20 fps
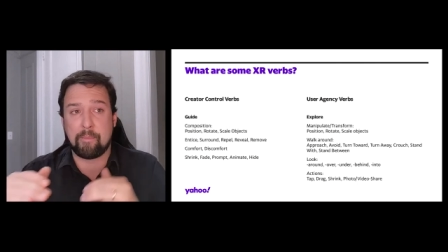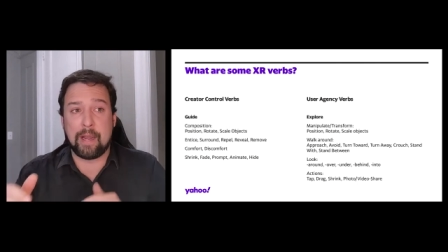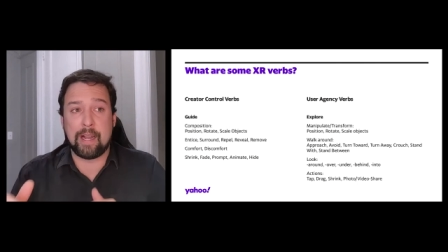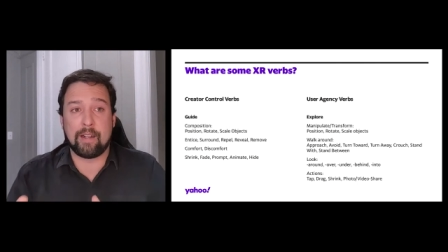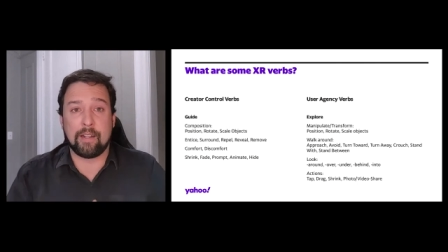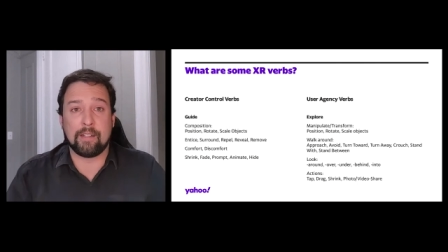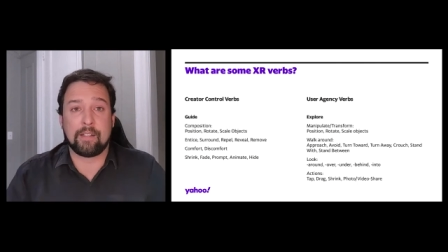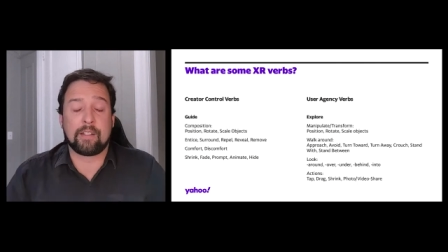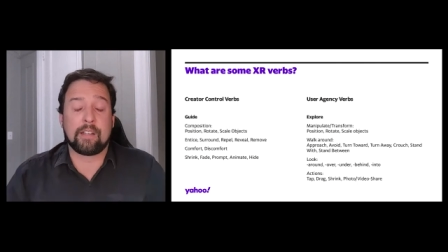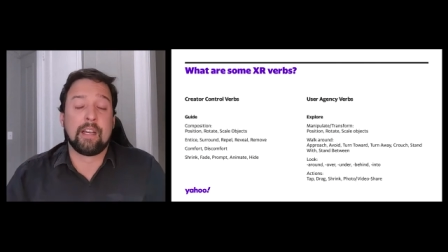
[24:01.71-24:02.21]

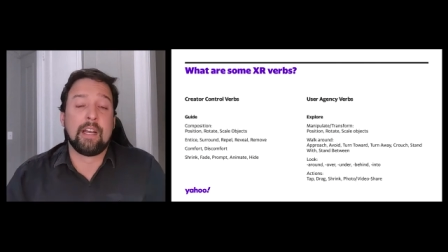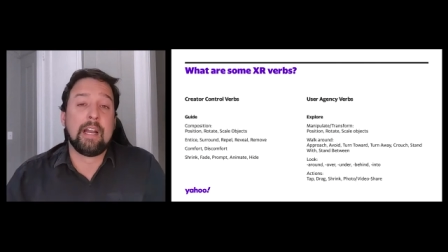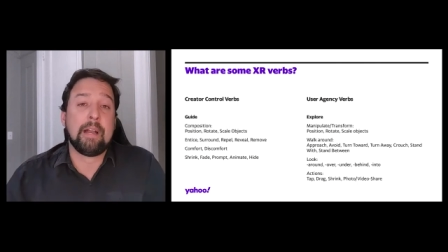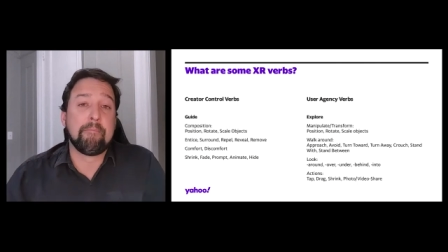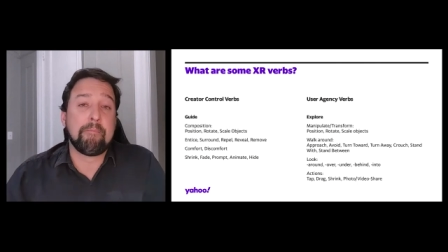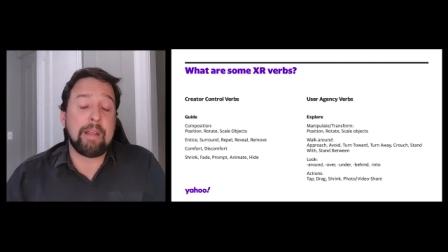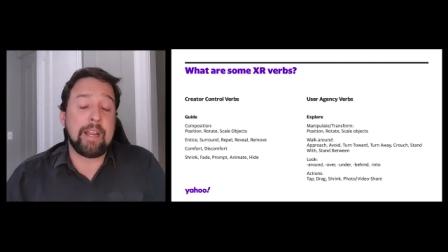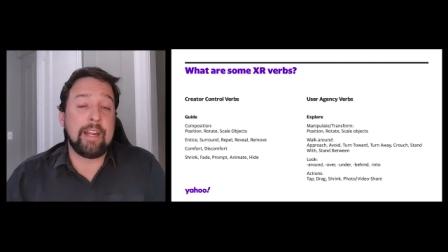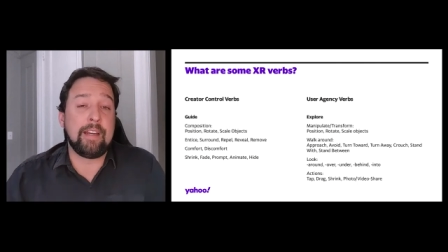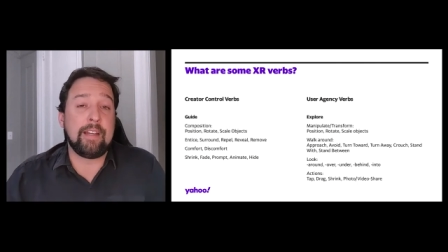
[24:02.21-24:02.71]
balance.
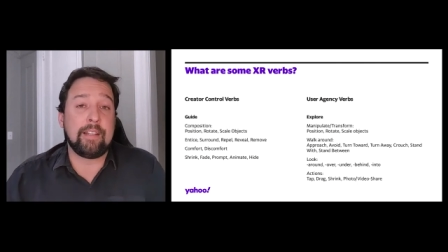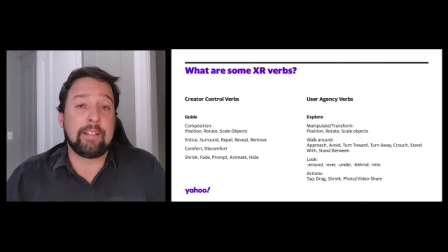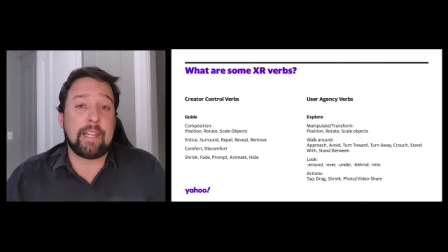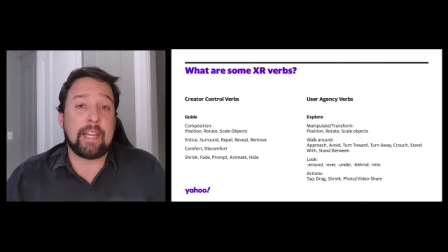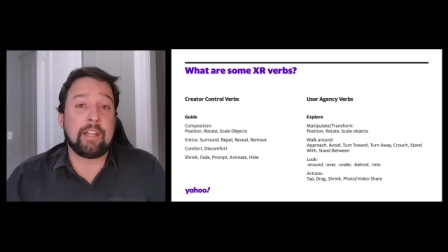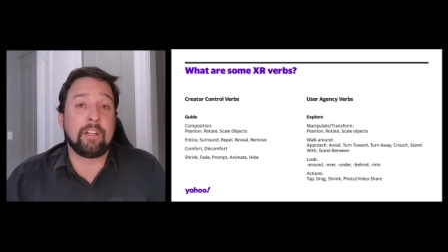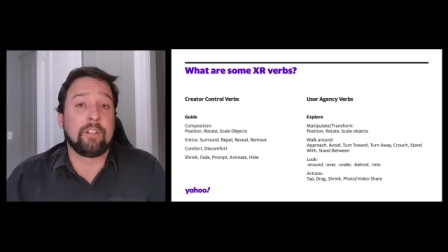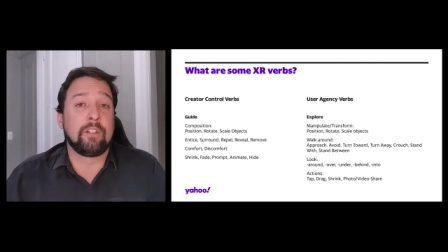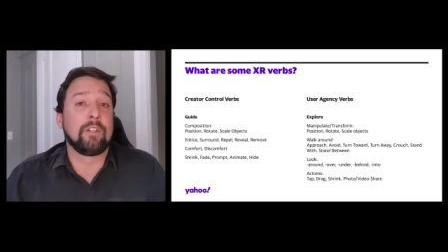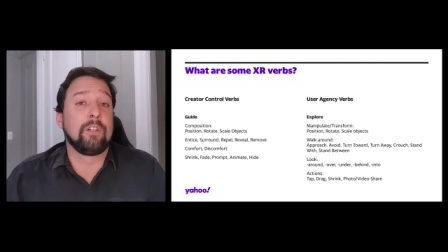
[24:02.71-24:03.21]
It is
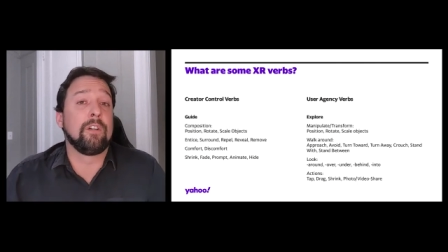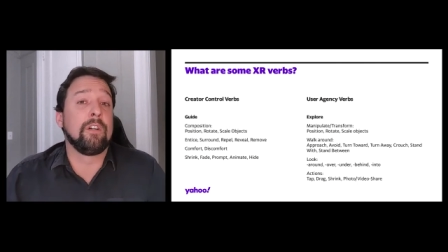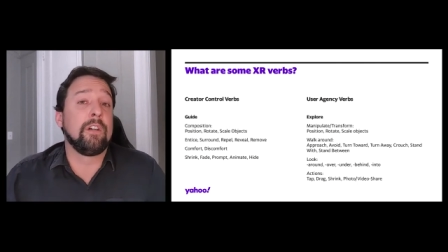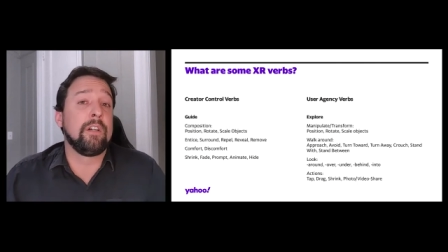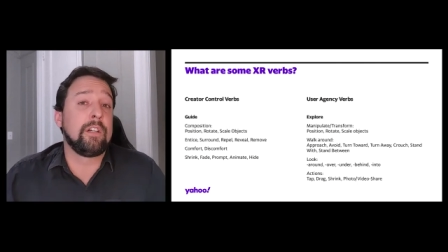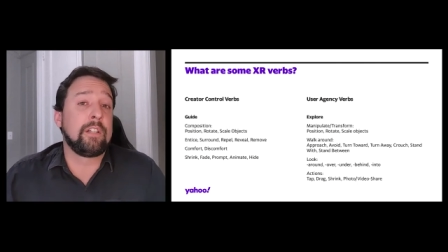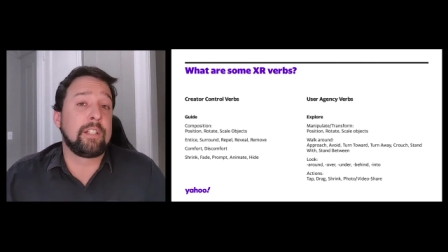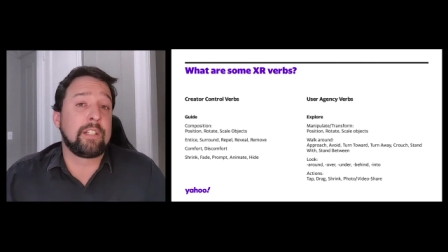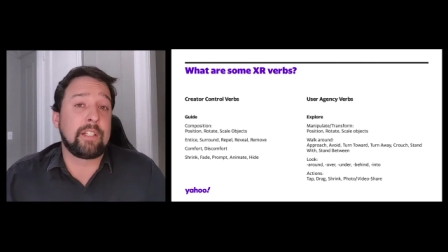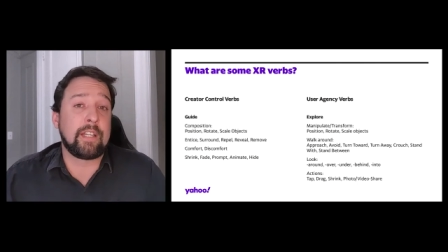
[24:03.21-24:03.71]
a
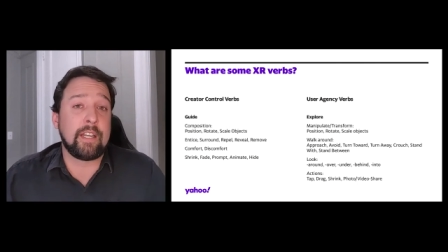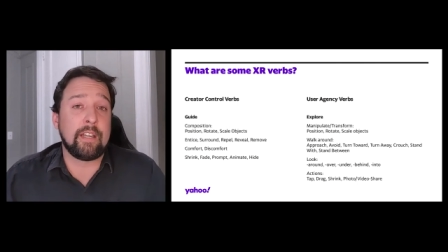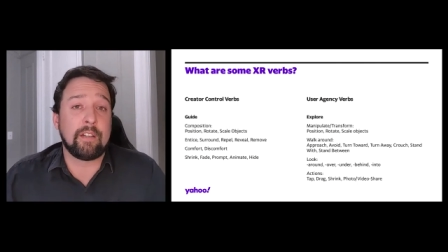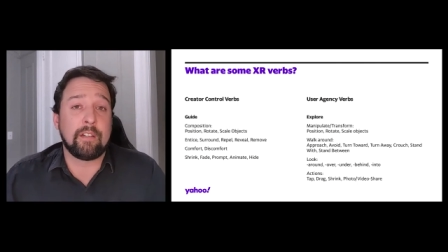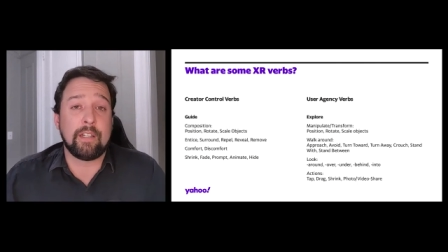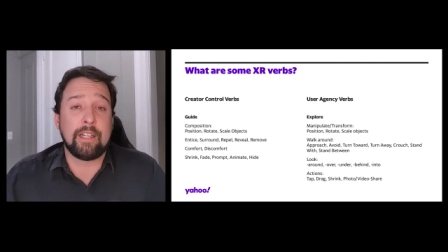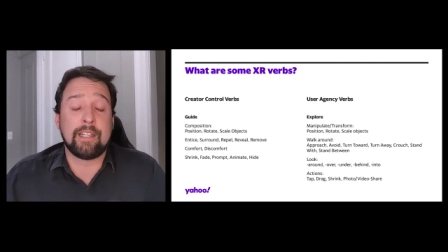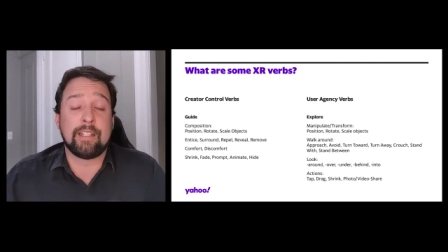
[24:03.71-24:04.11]
learned skill.